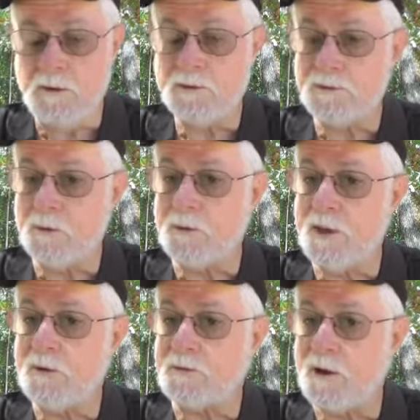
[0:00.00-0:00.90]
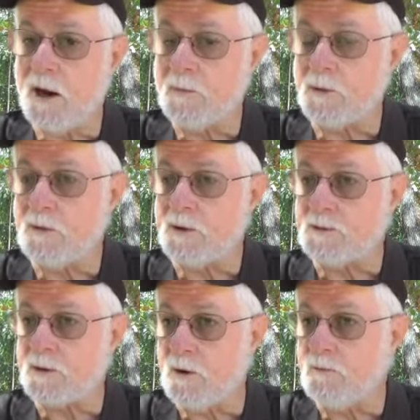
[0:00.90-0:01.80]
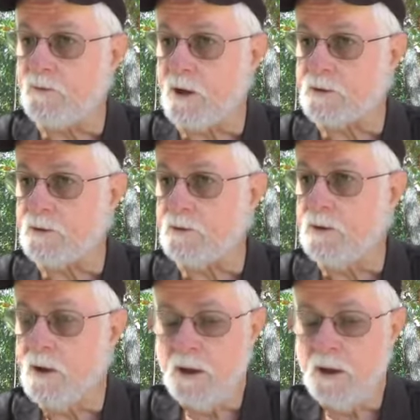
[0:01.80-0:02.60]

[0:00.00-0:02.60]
So without copper as a cofactor,